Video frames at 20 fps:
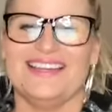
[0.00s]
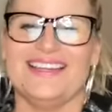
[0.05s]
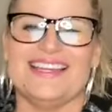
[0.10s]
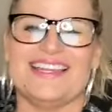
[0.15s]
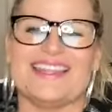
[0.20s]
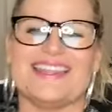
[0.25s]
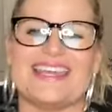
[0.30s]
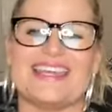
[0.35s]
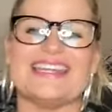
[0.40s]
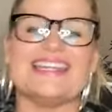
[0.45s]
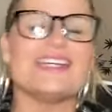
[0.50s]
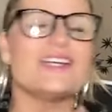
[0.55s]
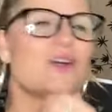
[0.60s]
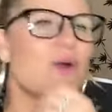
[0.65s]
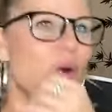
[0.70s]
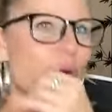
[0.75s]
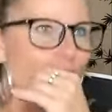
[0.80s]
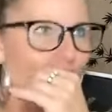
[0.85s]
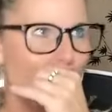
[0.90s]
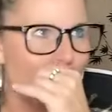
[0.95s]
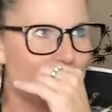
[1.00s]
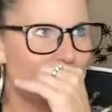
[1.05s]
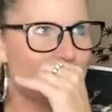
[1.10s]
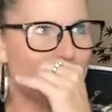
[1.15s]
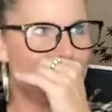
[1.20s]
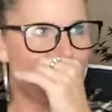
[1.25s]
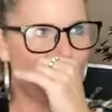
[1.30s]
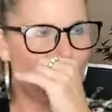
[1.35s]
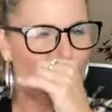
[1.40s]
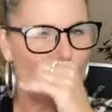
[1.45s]
Then
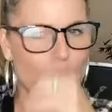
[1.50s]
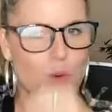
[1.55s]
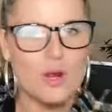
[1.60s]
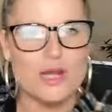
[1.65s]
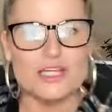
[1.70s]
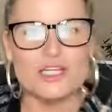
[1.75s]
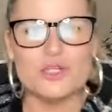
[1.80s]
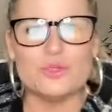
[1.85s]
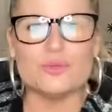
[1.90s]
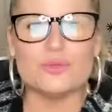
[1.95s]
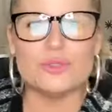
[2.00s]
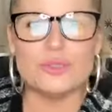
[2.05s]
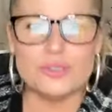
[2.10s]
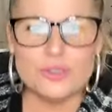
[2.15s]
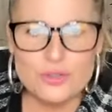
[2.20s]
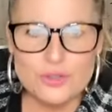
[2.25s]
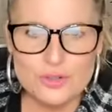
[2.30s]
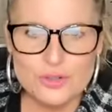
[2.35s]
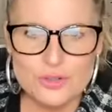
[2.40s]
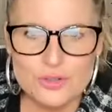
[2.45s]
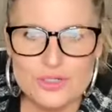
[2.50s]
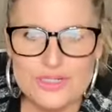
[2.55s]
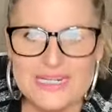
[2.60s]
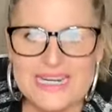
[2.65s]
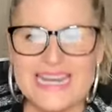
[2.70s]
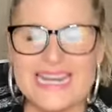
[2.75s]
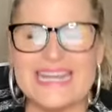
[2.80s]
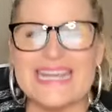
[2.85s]
incorporate what you learn